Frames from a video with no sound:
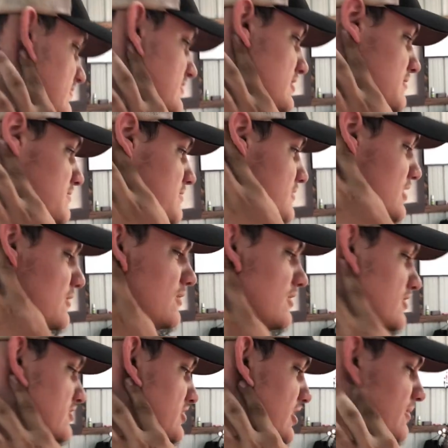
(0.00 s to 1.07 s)
yeah, they're one
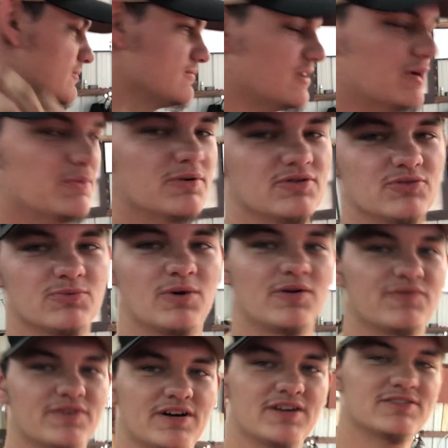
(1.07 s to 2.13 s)
of the top. They're one of the
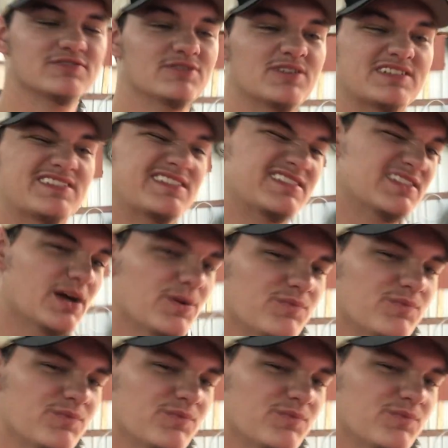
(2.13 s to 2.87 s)
Waffle House. So I said top